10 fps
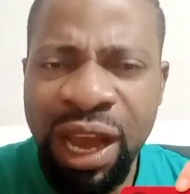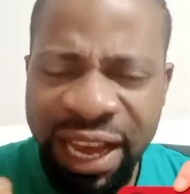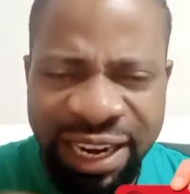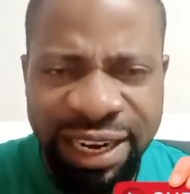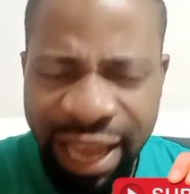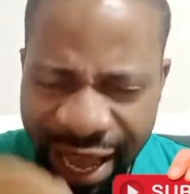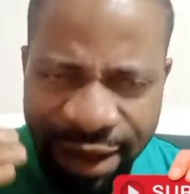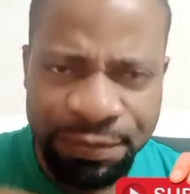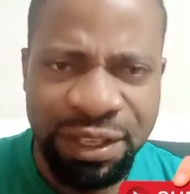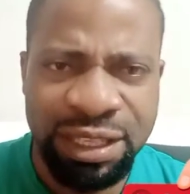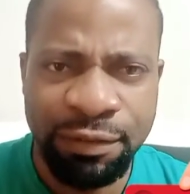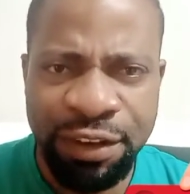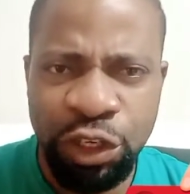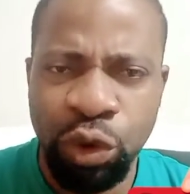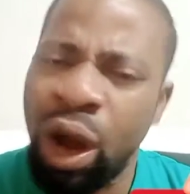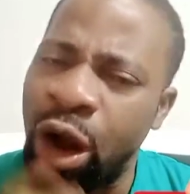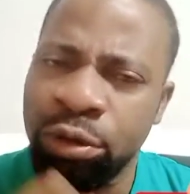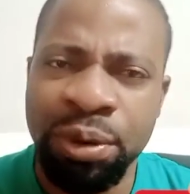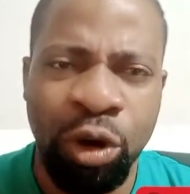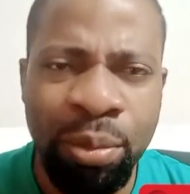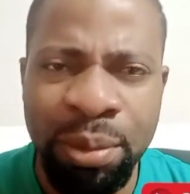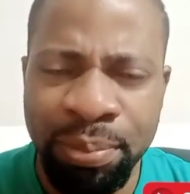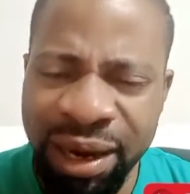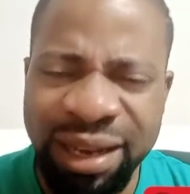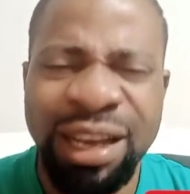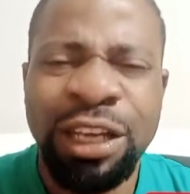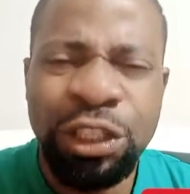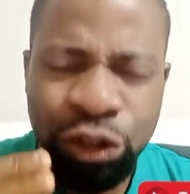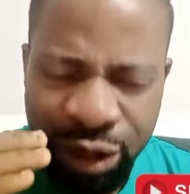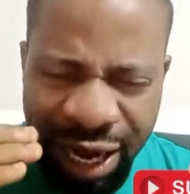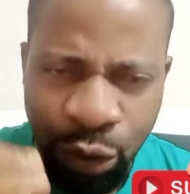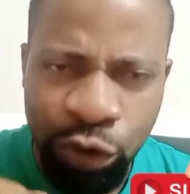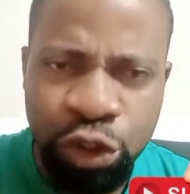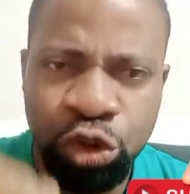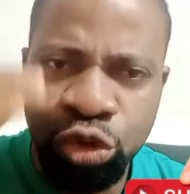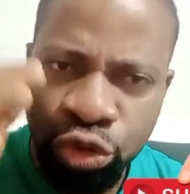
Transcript: and after the video, I'll be coming back. I want you to